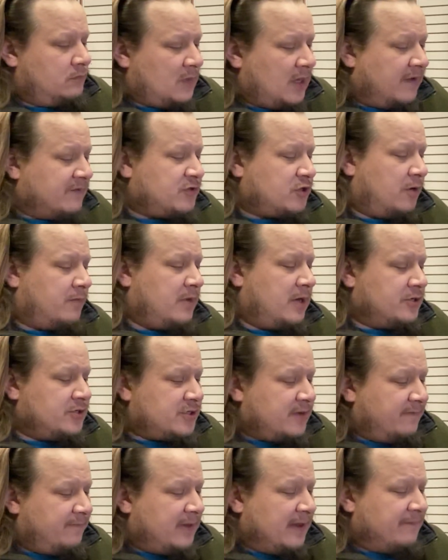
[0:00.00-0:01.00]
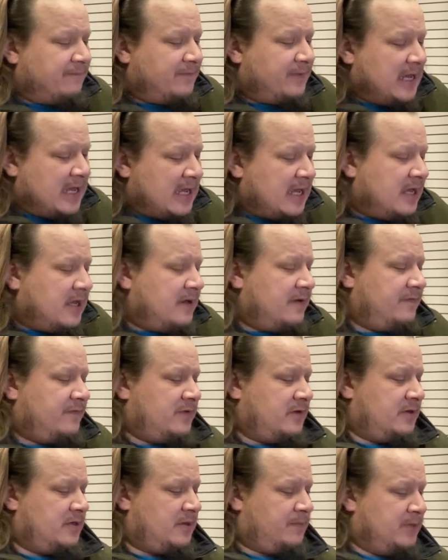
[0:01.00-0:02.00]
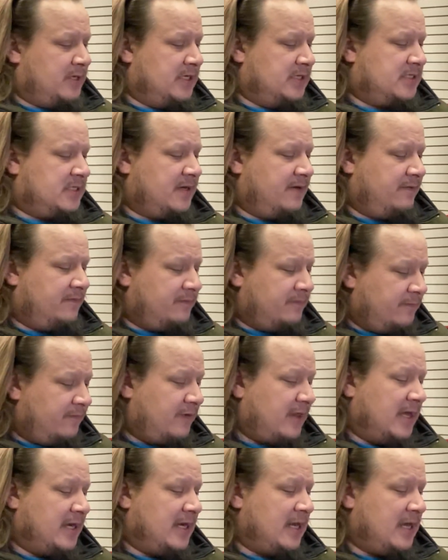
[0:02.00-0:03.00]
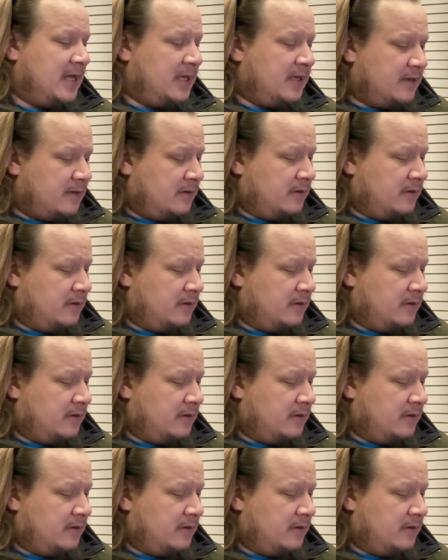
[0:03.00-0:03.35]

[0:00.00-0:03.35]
F sharp minor 7 flat 5 to B7 flat 9.